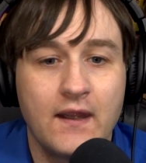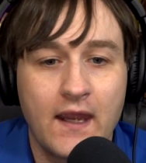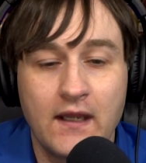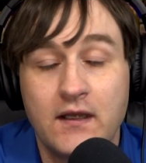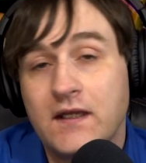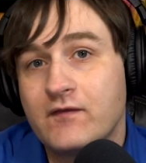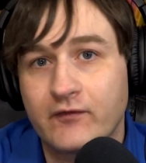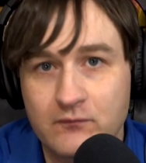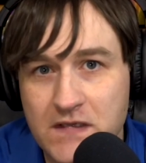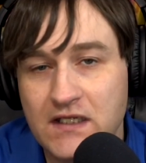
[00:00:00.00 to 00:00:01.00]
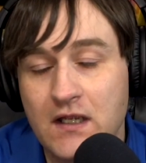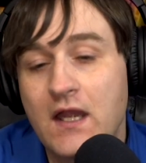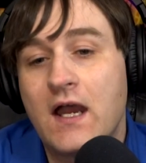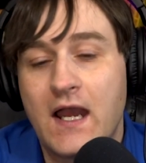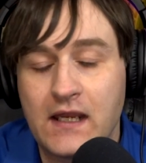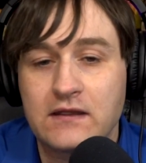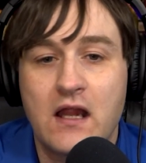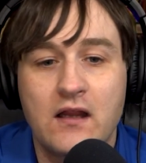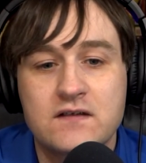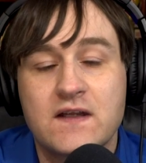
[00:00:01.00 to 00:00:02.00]
And even for me, I
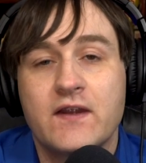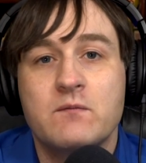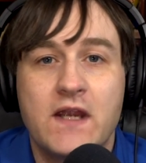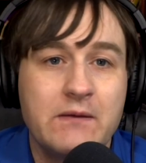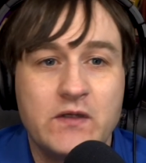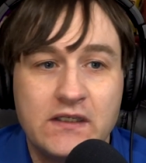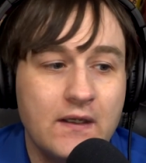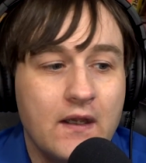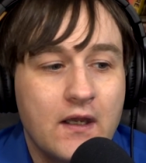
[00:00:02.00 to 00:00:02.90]
acknowledge that there may be